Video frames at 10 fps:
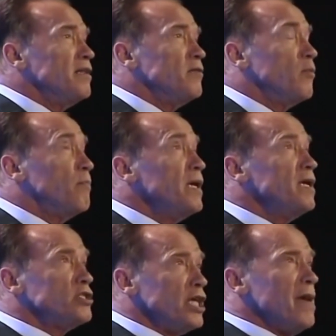To be
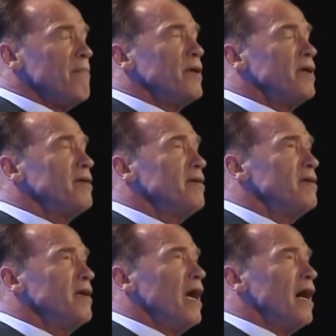a champion
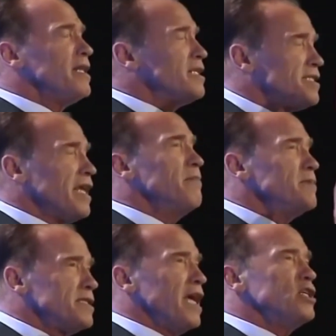on that same
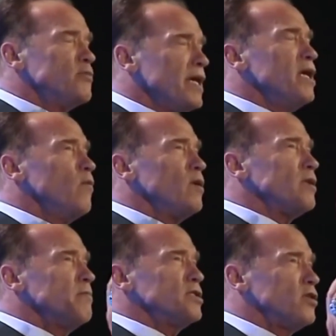stage where he won
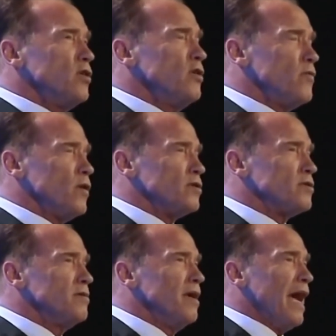the Mr.
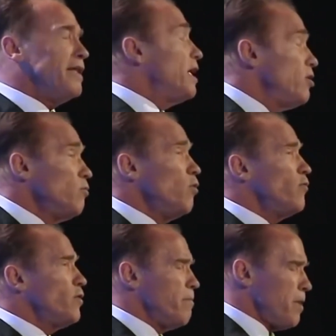Universe, and then to
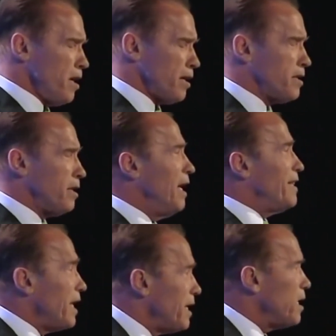move to America,
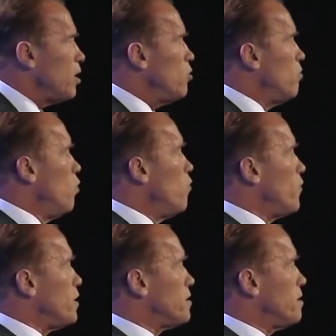then get into
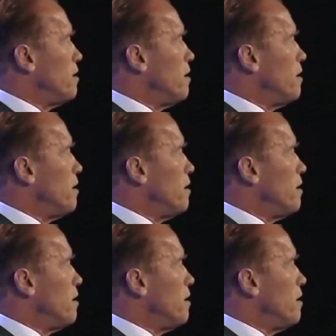movies.